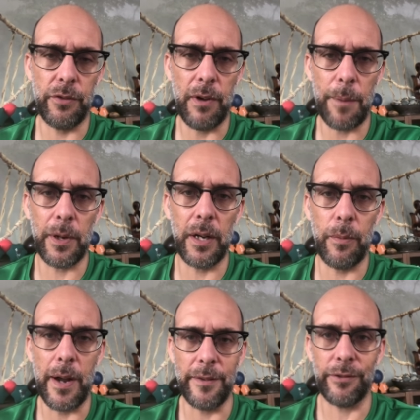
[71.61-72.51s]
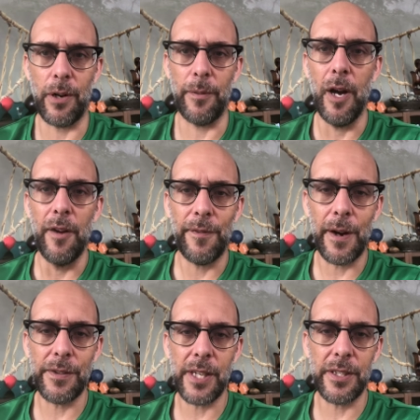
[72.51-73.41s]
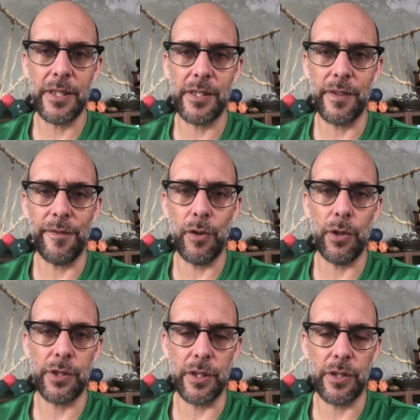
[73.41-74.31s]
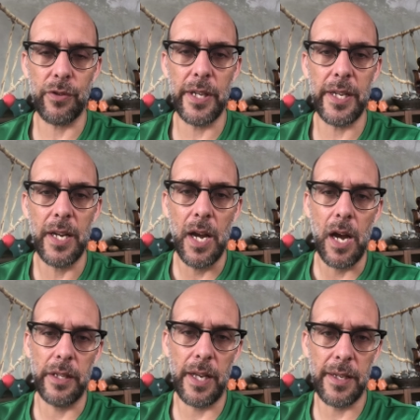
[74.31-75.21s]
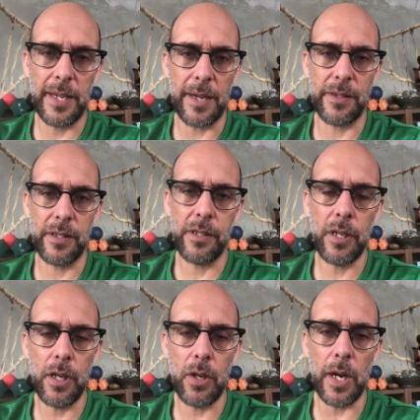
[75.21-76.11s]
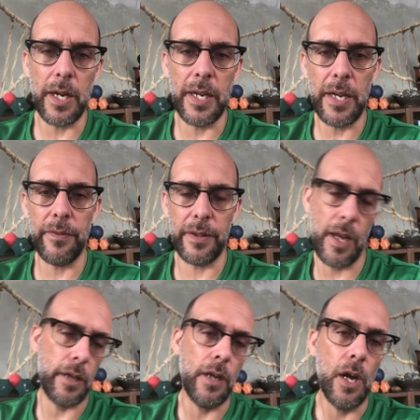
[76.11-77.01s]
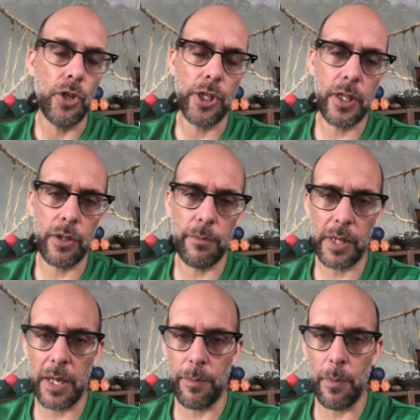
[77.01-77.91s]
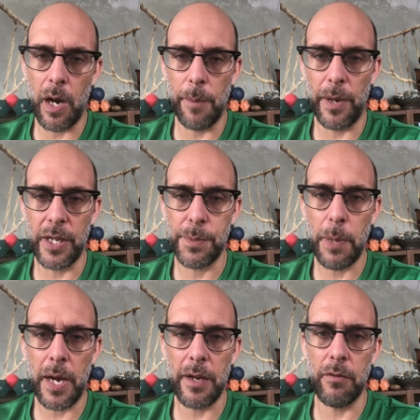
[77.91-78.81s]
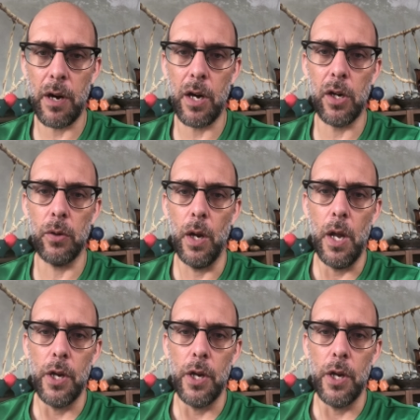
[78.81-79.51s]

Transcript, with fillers: she rapidly went from five centres to four to three and then down to two and even then she couldn't keep uh, manage payroll